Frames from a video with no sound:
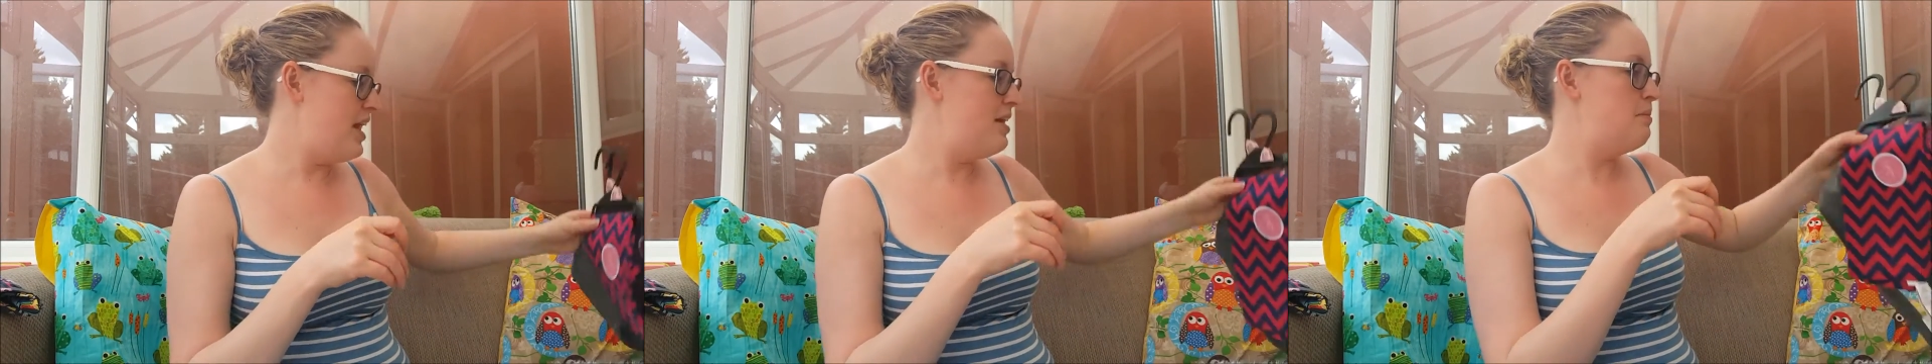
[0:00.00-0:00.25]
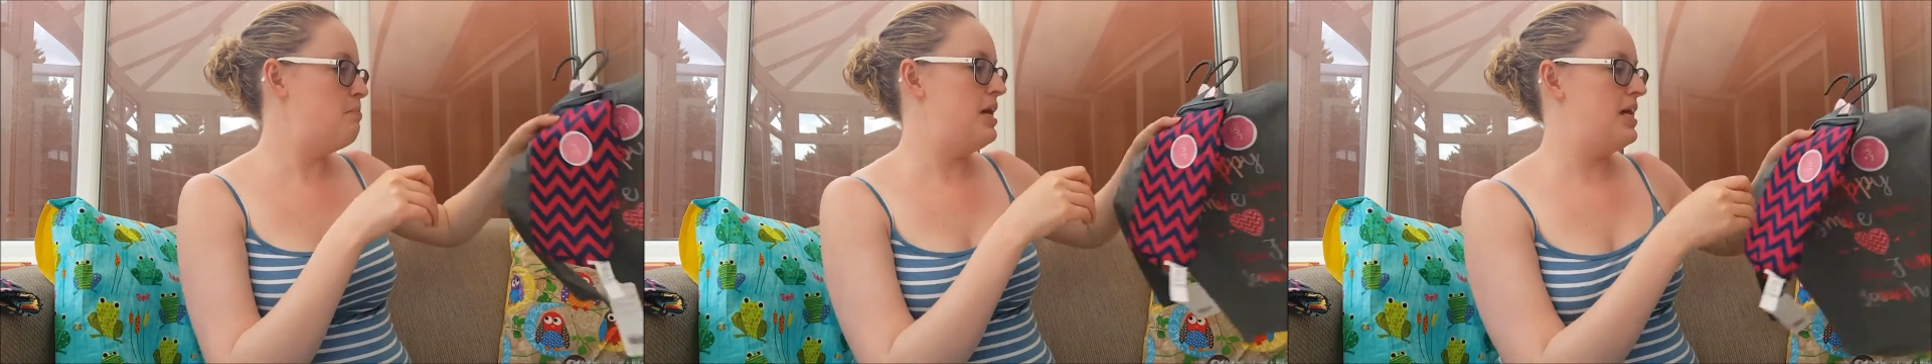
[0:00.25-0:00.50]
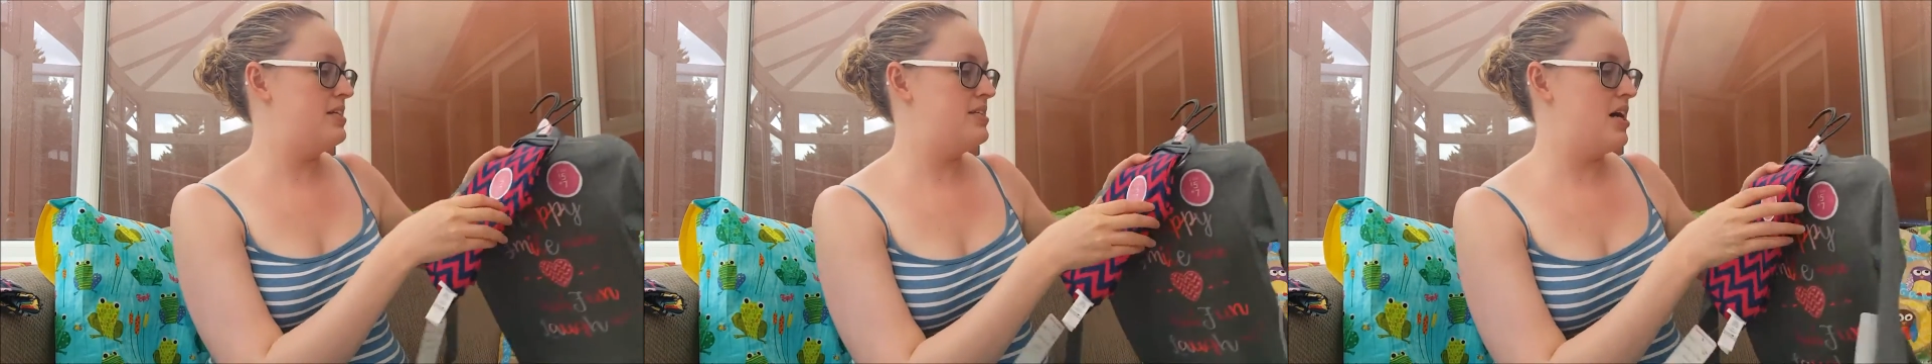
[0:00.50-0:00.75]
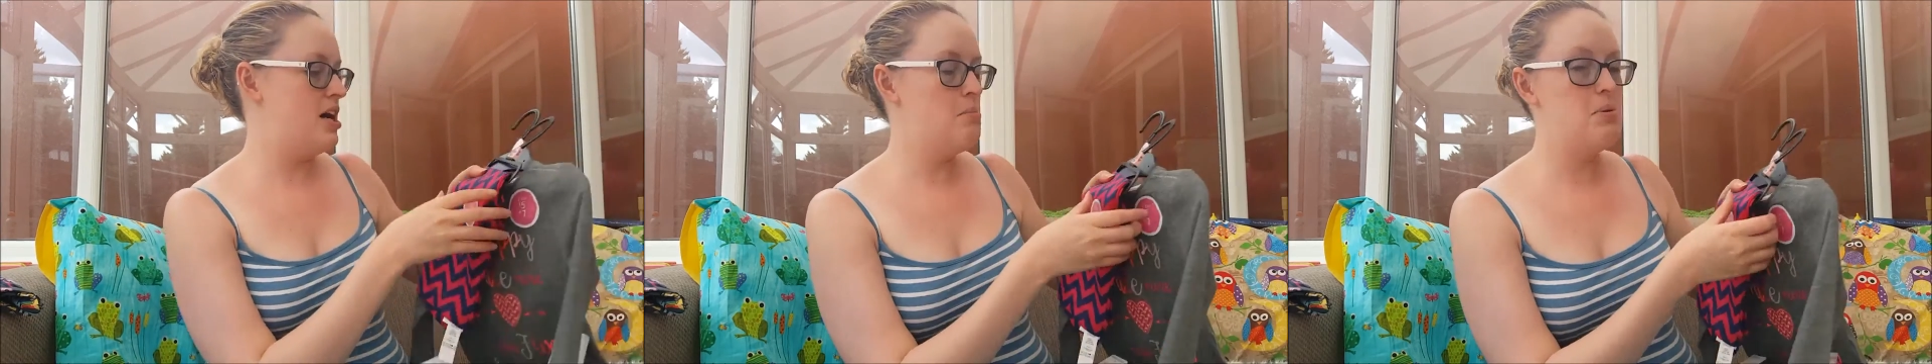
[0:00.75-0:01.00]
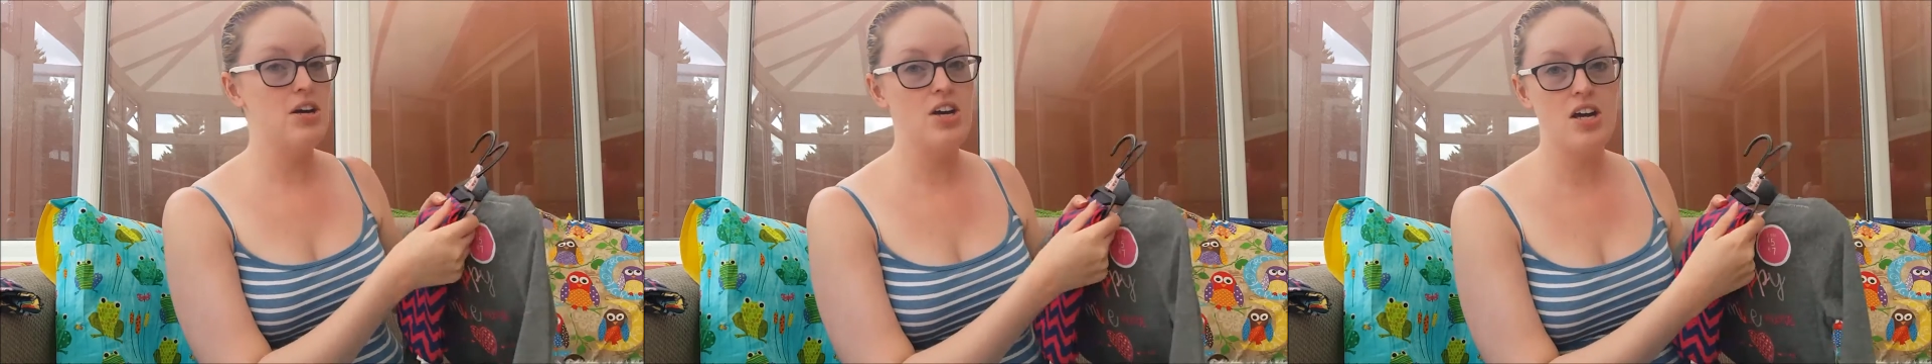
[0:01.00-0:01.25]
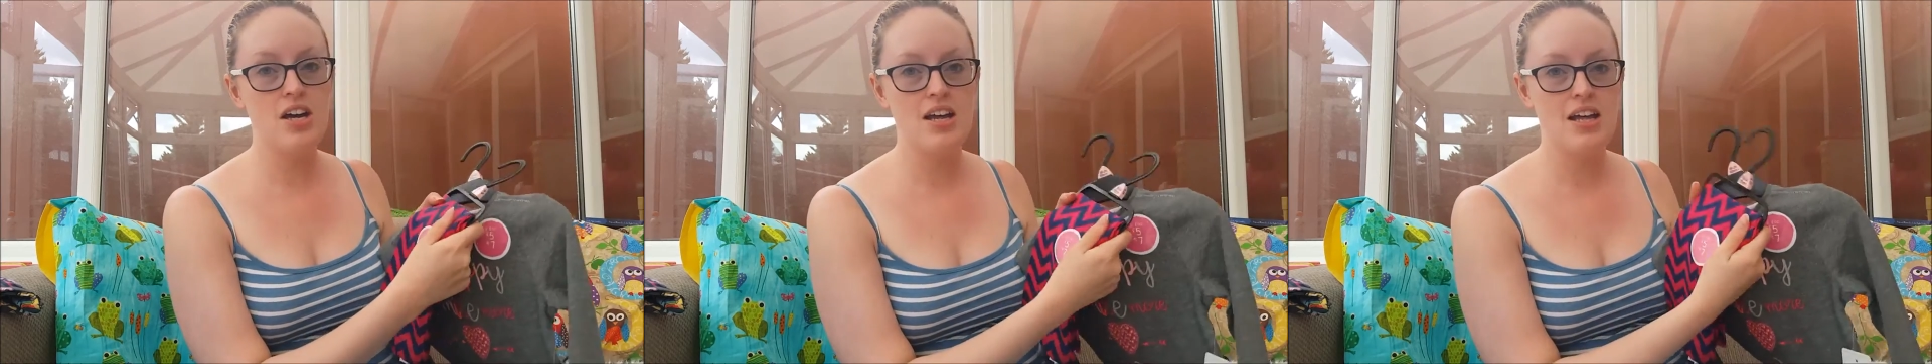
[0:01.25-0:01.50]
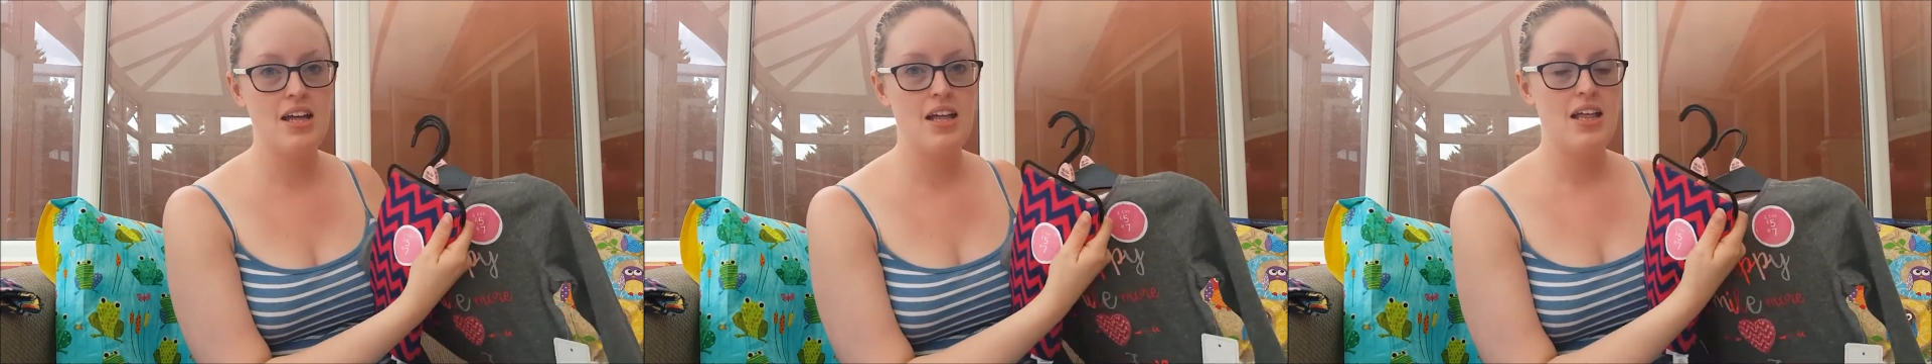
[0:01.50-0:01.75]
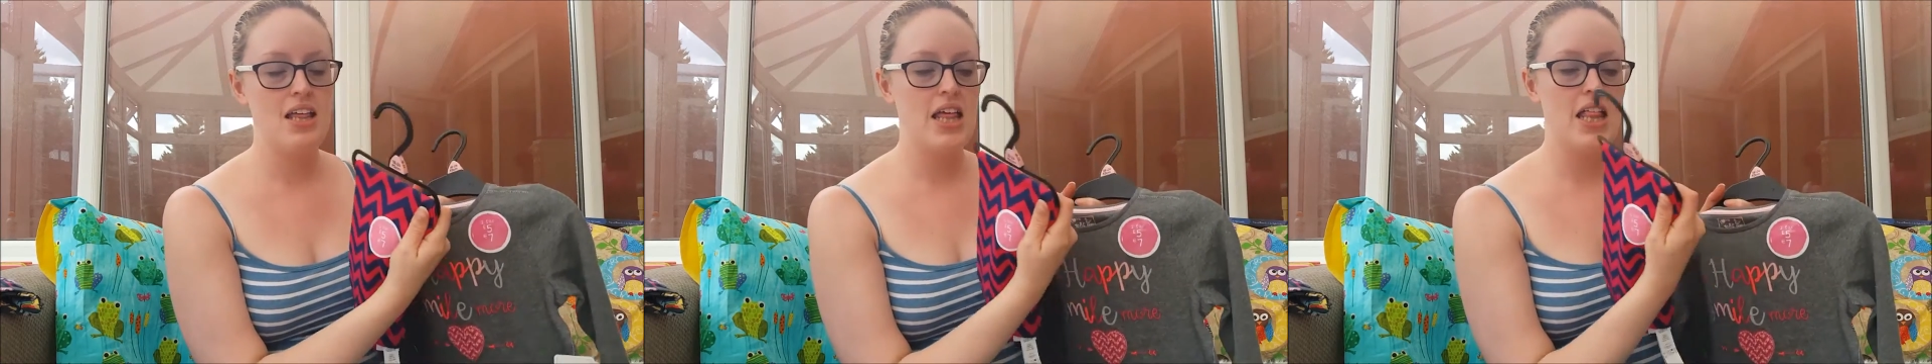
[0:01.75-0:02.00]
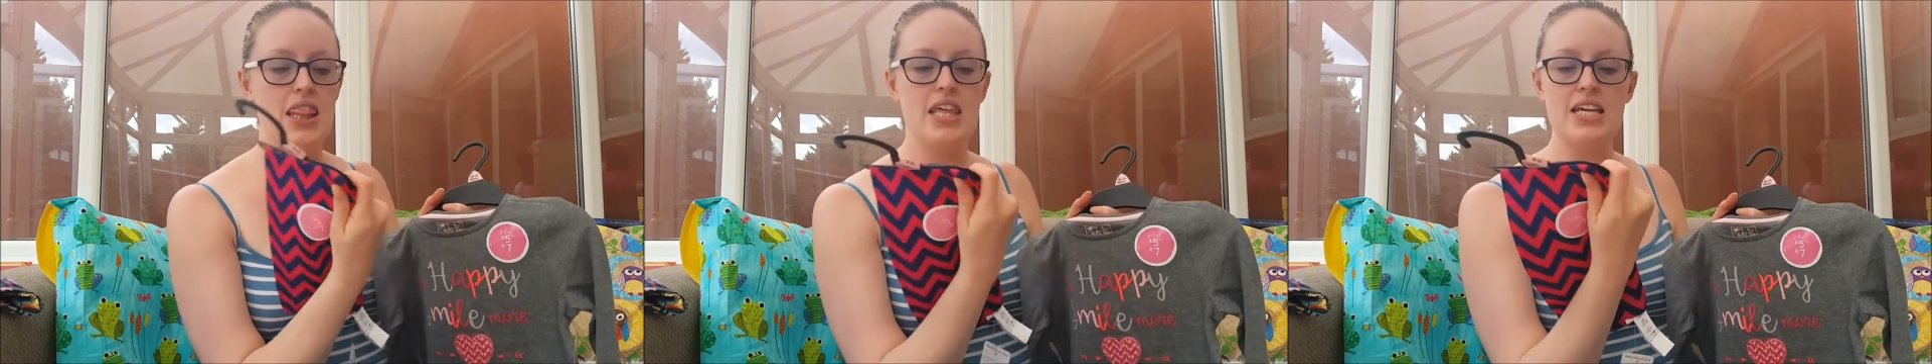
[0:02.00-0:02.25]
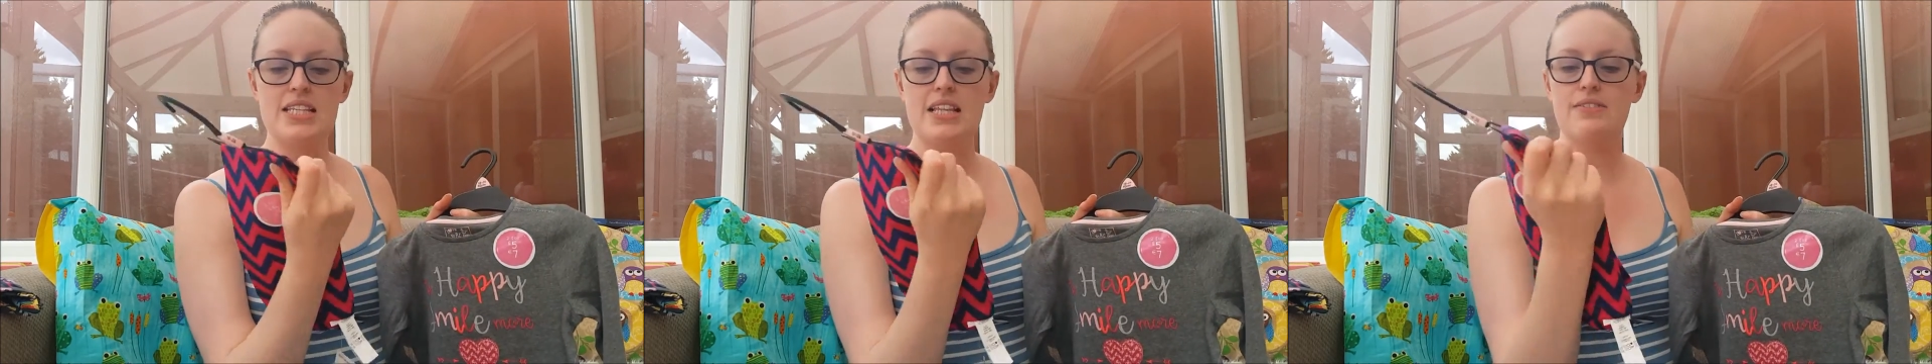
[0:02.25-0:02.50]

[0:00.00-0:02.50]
then picked up this